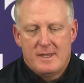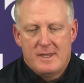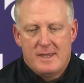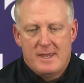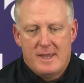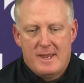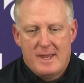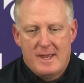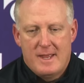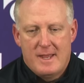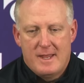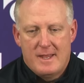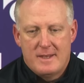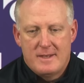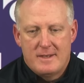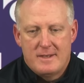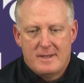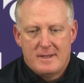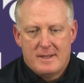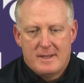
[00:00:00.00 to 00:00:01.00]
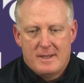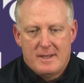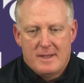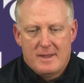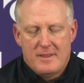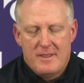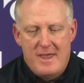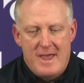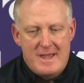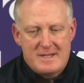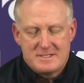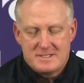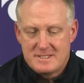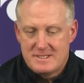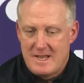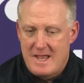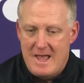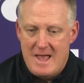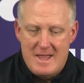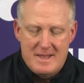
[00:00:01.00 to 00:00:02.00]
and that's
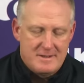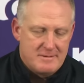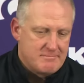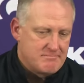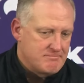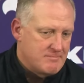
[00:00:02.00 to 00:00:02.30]
not